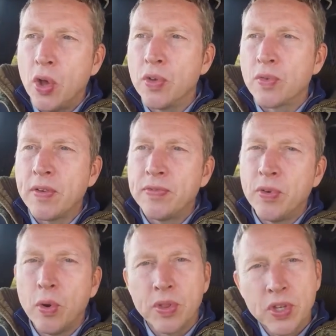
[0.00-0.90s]
on the
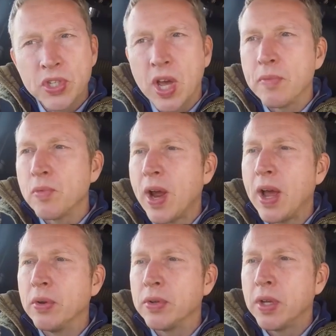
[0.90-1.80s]
RAV4 this time
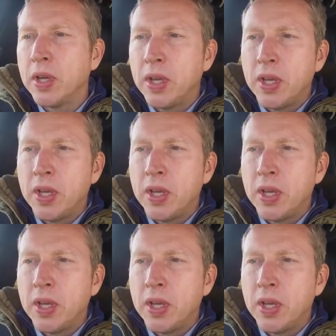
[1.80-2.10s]
round,